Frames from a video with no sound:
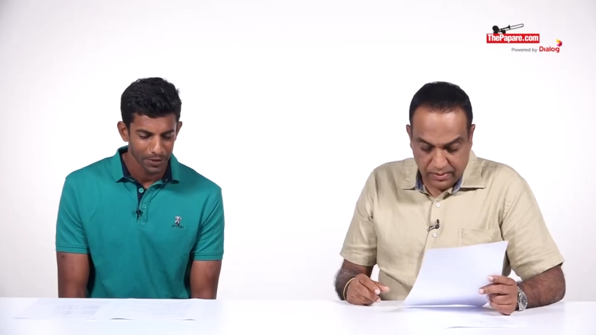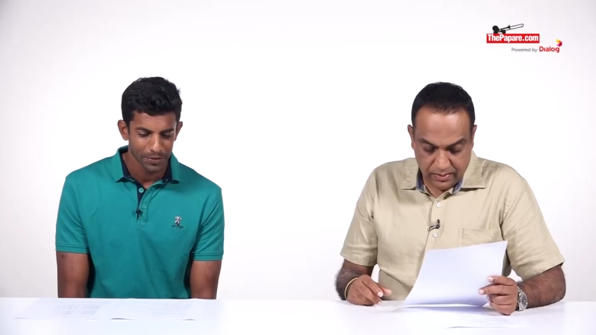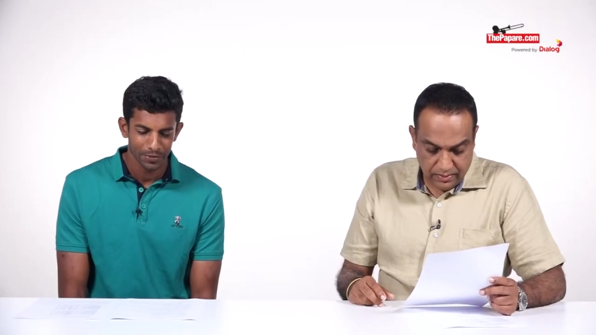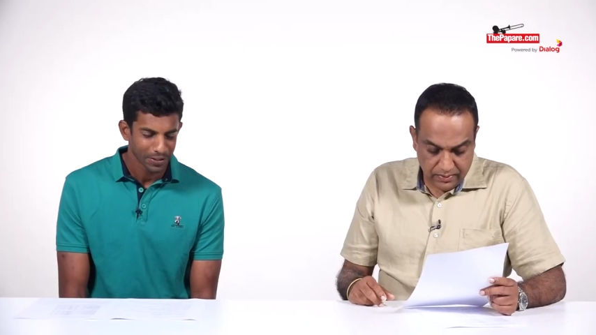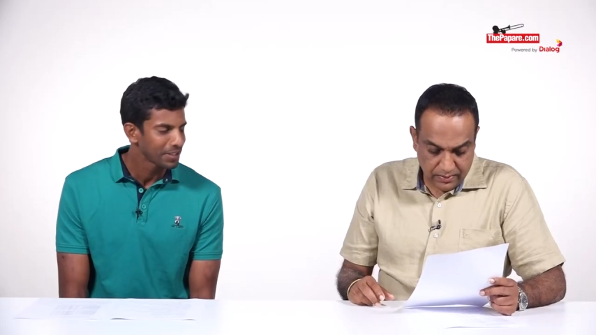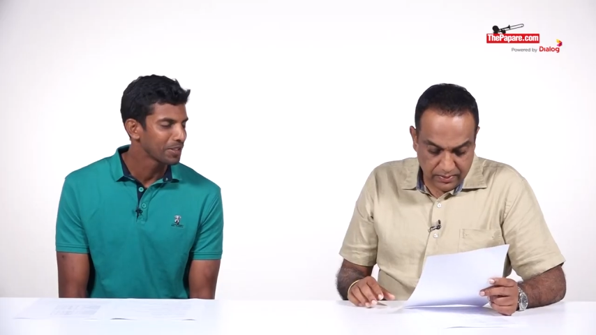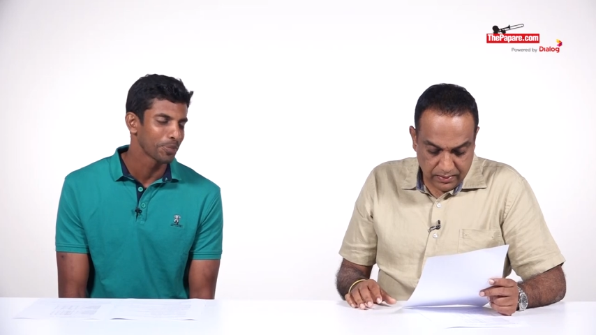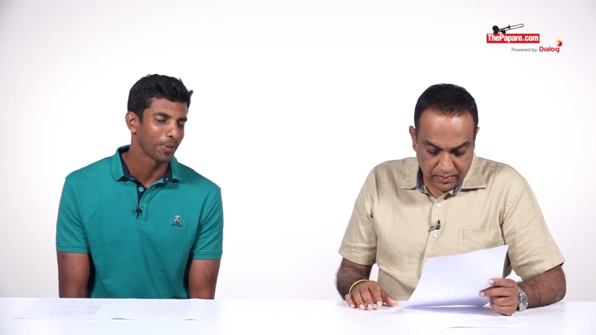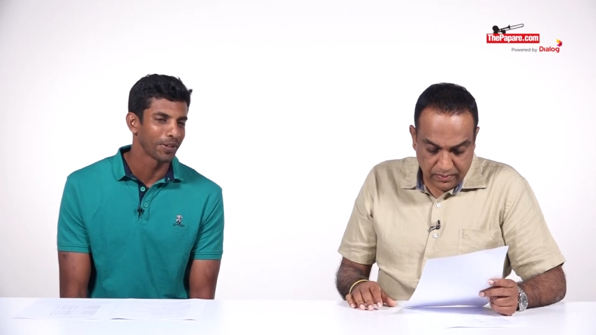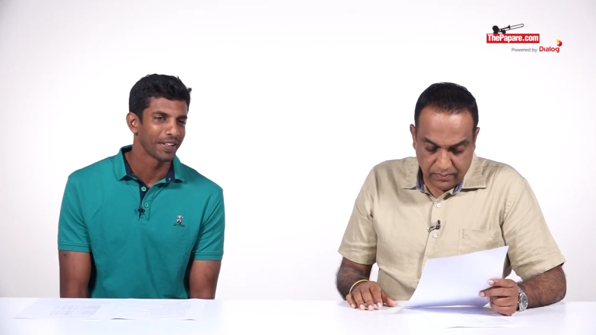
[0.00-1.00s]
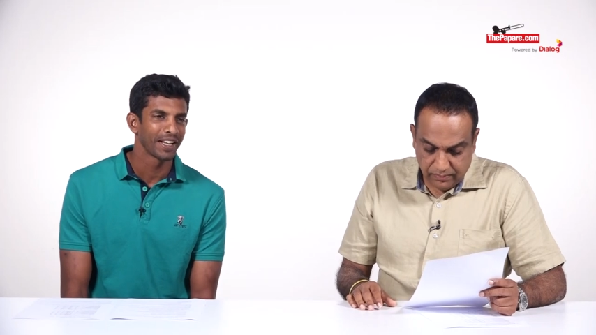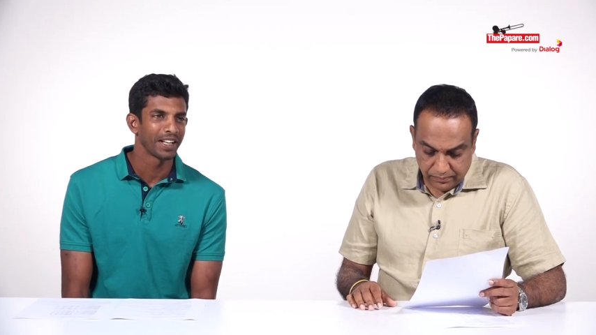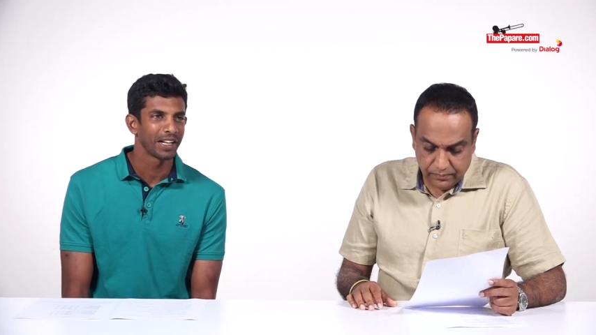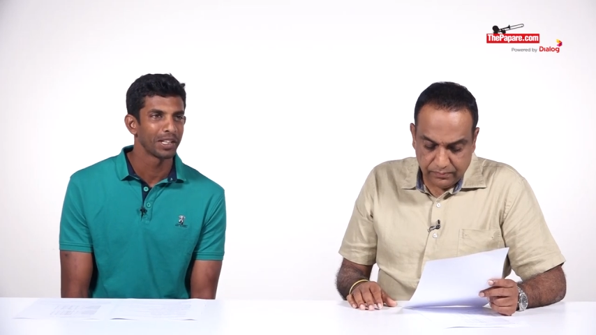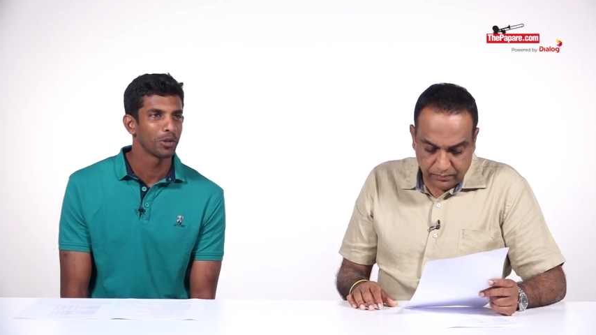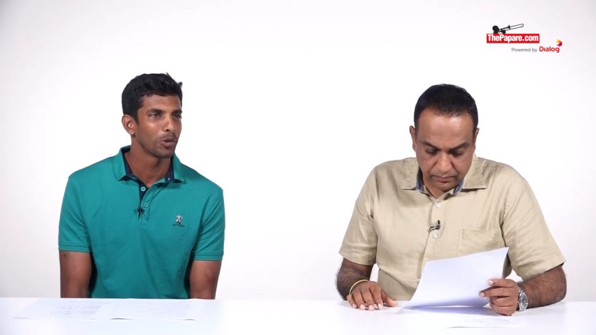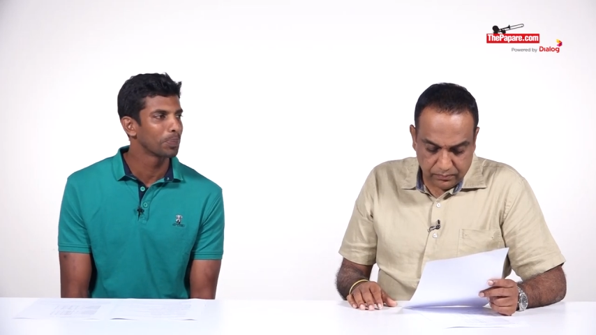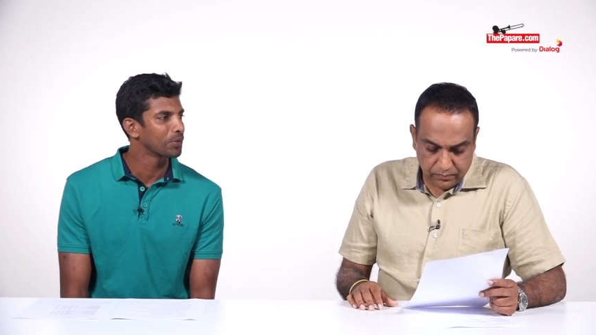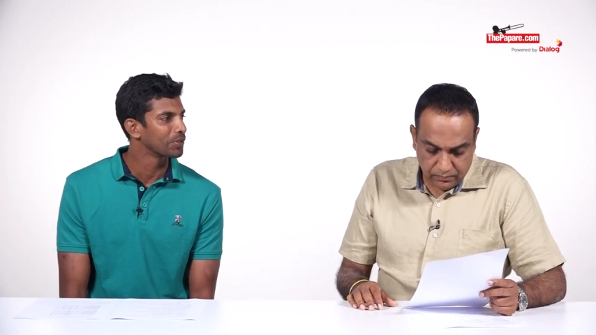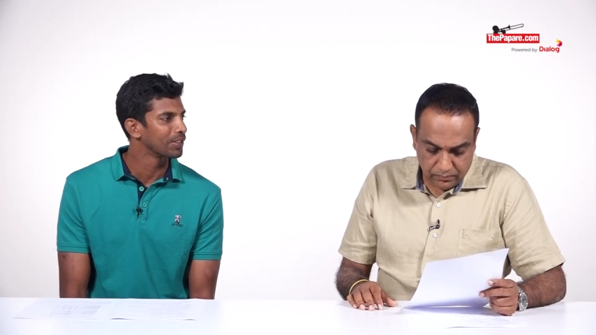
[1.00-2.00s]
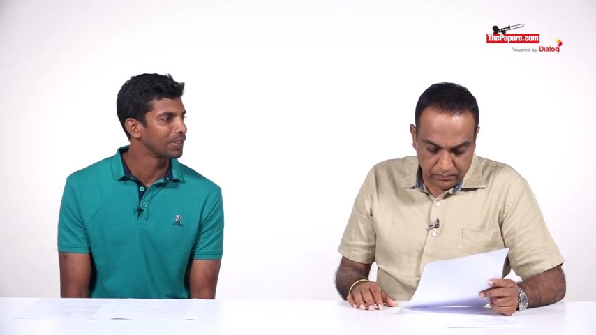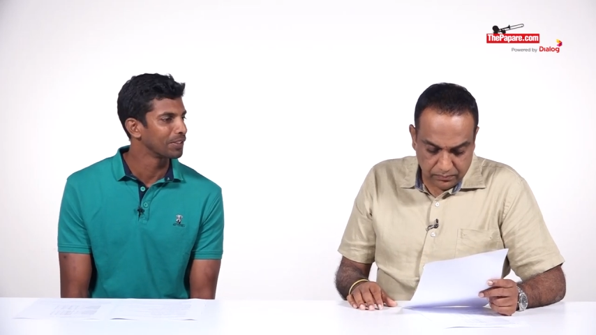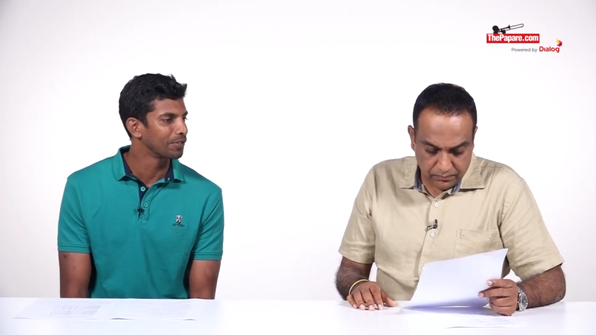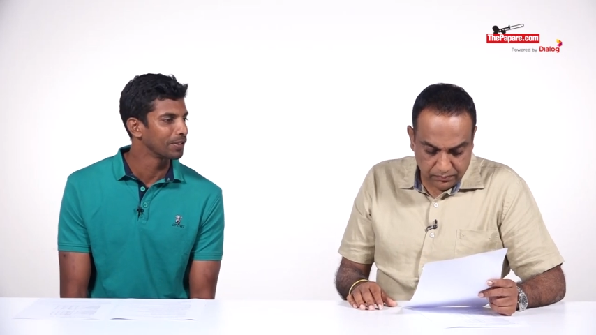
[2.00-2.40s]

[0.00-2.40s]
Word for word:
Speaker 1: was very disappointed. I had high hopes uh,